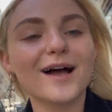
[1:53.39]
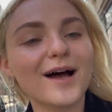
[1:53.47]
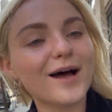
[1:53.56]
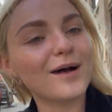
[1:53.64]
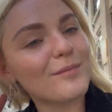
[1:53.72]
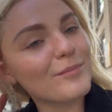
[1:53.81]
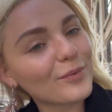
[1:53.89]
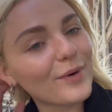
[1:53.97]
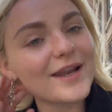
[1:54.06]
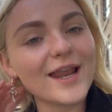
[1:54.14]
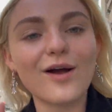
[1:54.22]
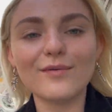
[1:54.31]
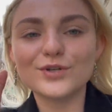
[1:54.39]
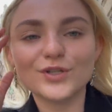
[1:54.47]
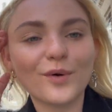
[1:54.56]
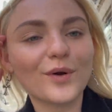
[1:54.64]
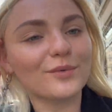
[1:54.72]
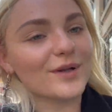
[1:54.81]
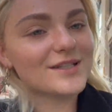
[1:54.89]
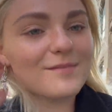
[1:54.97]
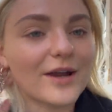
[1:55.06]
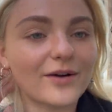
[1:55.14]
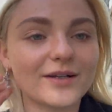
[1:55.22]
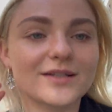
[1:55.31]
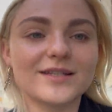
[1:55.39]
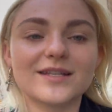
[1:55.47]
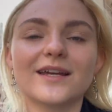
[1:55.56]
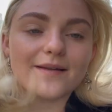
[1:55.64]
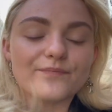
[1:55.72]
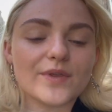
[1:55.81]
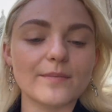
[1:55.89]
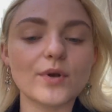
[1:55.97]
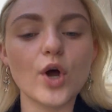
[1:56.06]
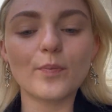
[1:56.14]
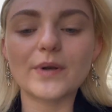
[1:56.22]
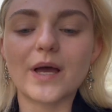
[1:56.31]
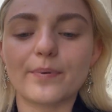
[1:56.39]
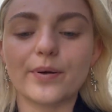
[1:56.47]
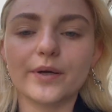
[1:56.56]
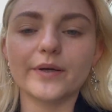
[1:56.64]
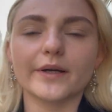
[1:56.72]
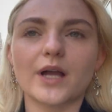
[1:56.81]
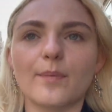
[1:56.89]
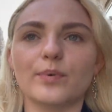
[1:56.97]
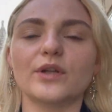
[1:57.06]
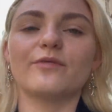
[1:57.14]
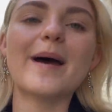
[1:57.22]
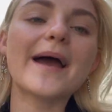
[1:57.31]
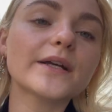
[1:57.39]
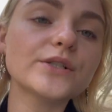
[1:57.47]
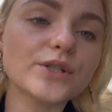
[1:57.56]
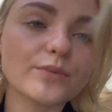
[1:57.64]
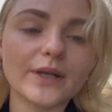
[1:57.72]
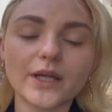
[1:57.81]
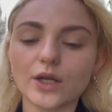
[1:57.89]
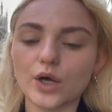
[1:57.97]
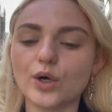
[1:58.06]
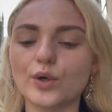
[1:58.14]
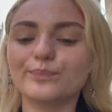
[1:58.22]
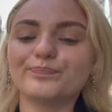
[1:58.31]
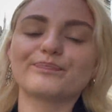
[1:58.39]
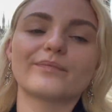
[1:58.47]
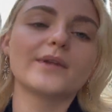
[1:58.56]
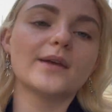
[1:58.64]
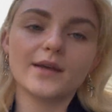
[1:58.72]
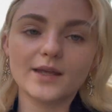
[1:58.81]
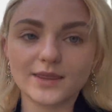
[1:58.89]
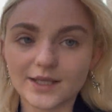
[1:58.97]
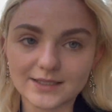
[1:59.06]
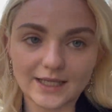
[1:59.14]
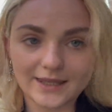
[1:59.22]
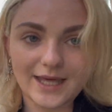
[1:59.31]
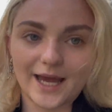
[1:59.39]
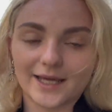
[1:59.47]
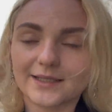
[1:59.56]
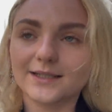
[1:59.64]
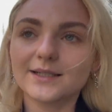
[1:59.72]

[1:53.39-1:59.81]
Um, but right now I'm just going to run some errands. Then I'm gonna open up a couple of packages when I get home, things like that.